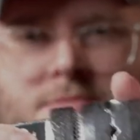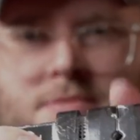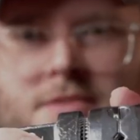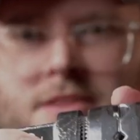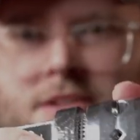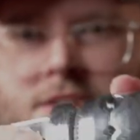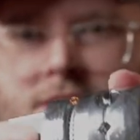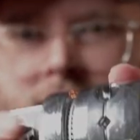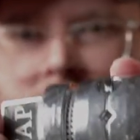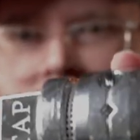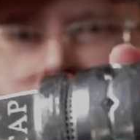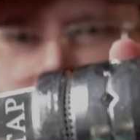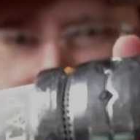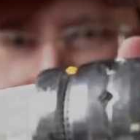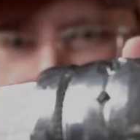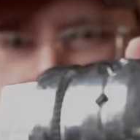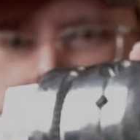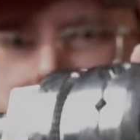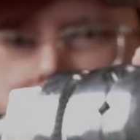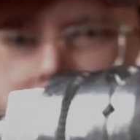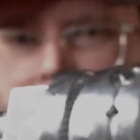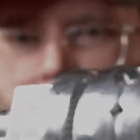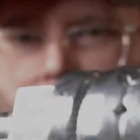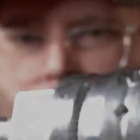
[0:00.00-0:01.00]
but there's actually a
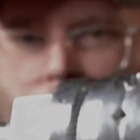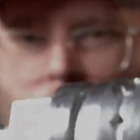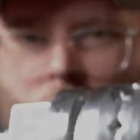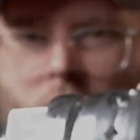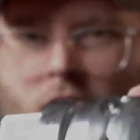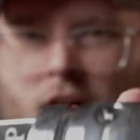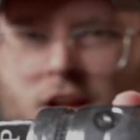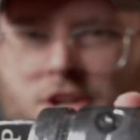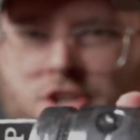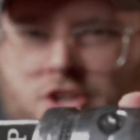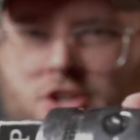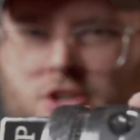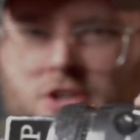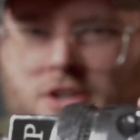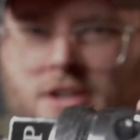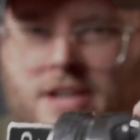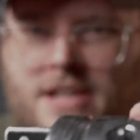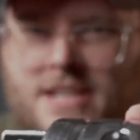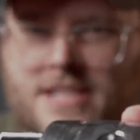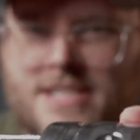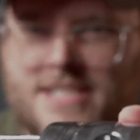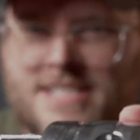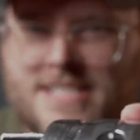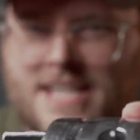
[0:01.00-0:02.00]
little washer
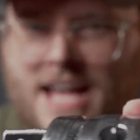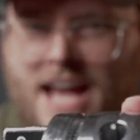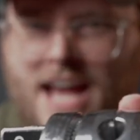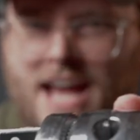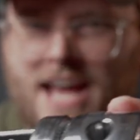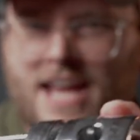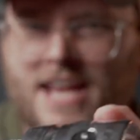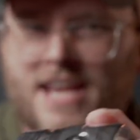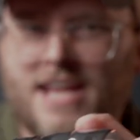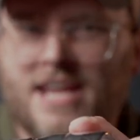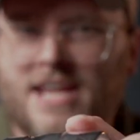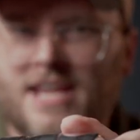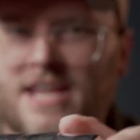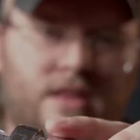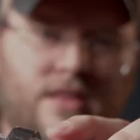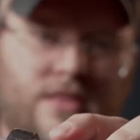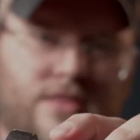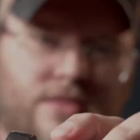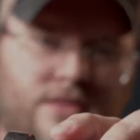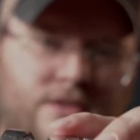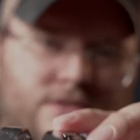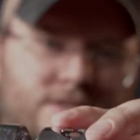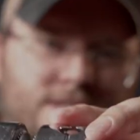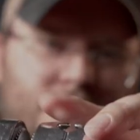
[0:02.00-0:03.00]
inside.
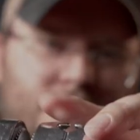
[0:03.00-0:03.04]
There's